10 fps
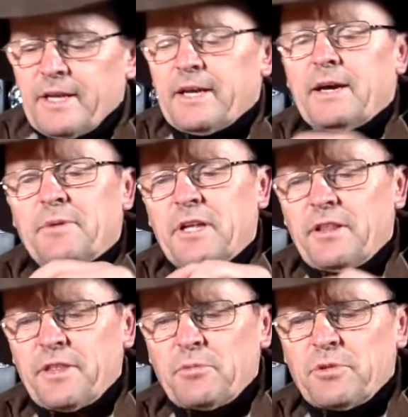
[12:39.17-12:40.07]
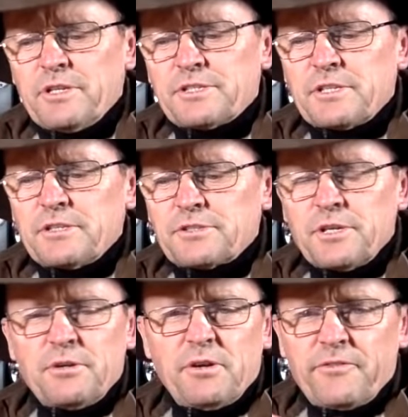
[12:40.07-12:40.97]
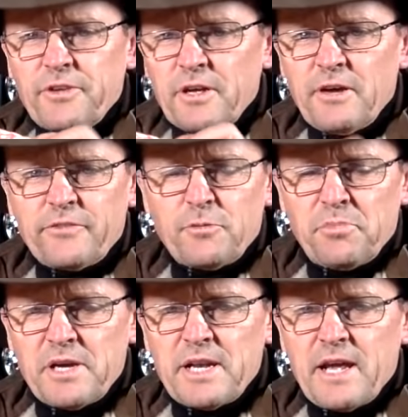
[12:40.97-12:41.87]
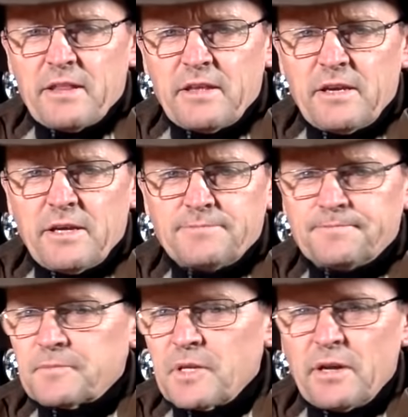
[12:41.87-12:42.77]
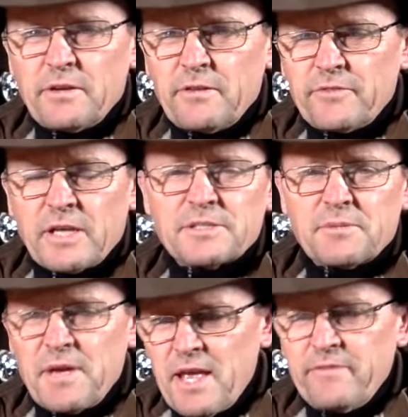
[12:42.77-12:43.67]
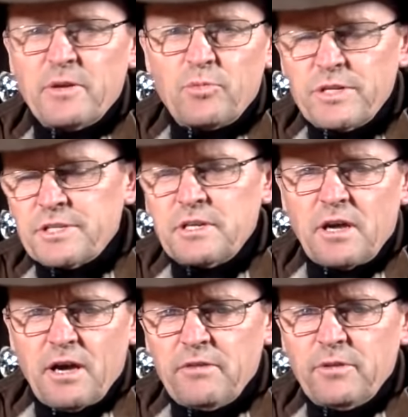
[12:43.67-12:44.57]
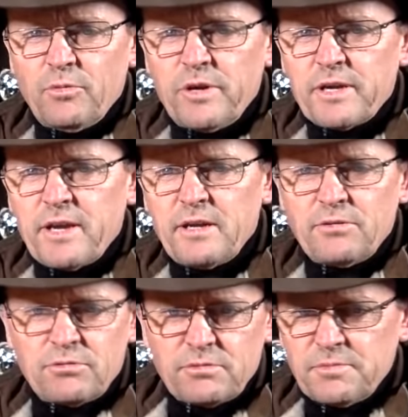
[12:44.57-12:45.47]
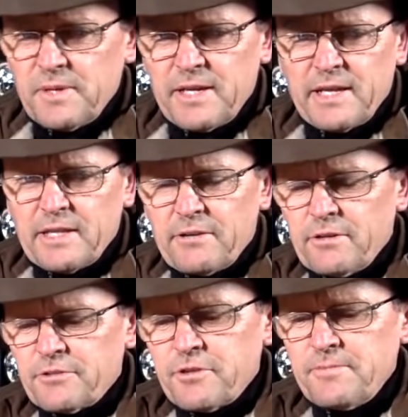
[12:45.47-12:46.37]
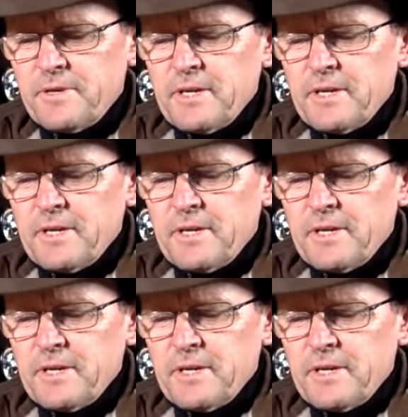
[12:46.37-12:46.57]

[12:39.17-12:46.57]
Um, another thing with these things too, if, you know, if you've been out there, you know, you've done some heavy winching over the weekend or been out there on a trip,